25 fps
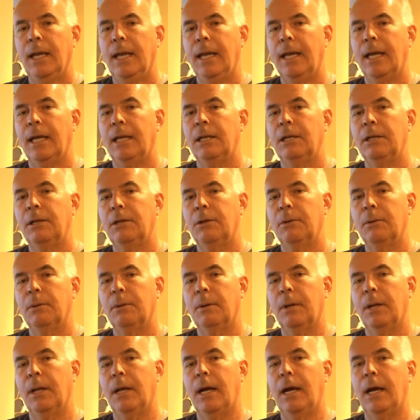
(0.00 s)
And
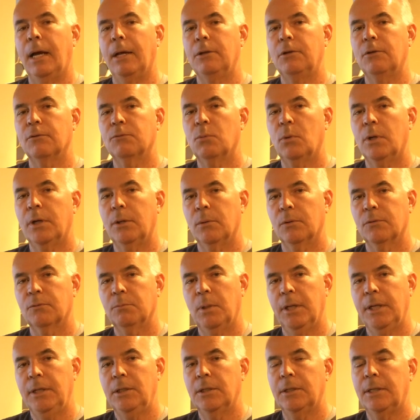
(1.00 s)
I just want to
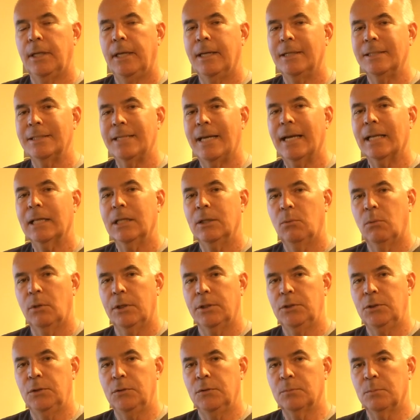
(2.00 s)
explain today exactly
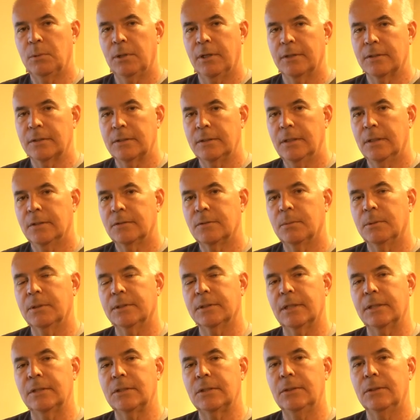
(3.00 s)
what Juice Plus is,
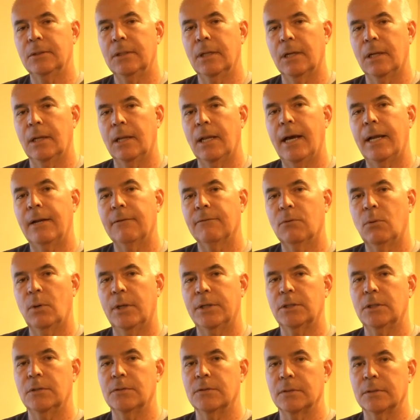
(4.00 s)
because I still get a lot of
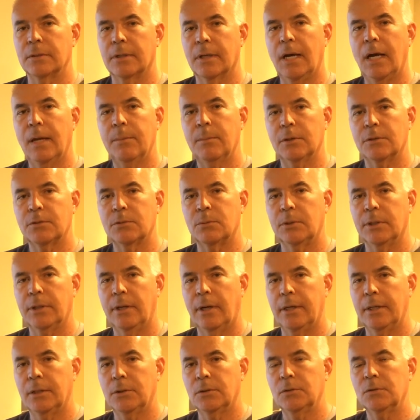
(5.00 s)
questions and comments
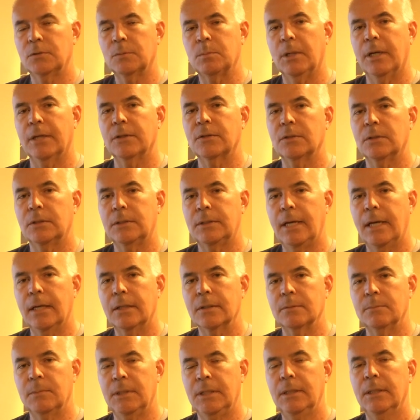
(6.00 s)
regarding Juice Plus that
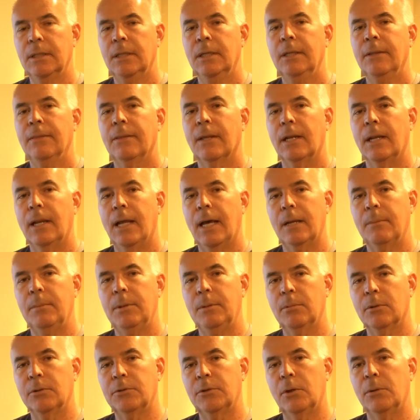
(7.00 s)
tells me that a lot of
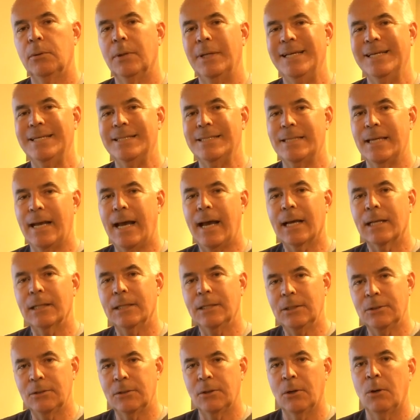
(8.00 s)
people don't
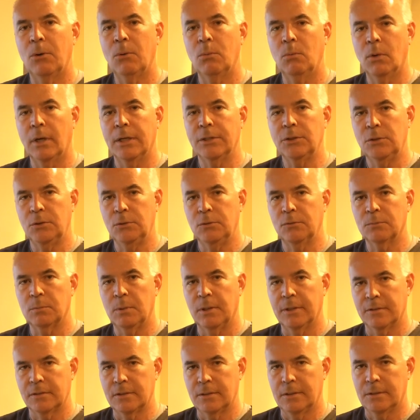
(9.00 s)
exactly know what Juice
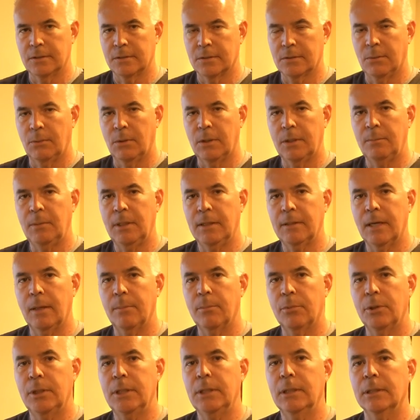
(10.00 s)
Plus is. So I want to make
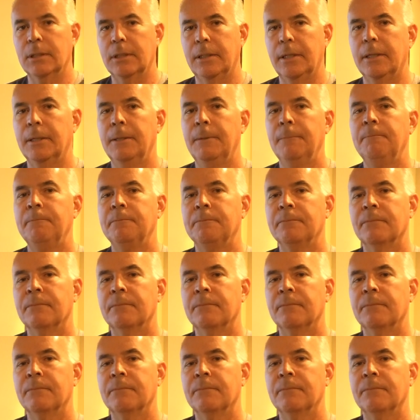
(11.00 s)
that pretty clear,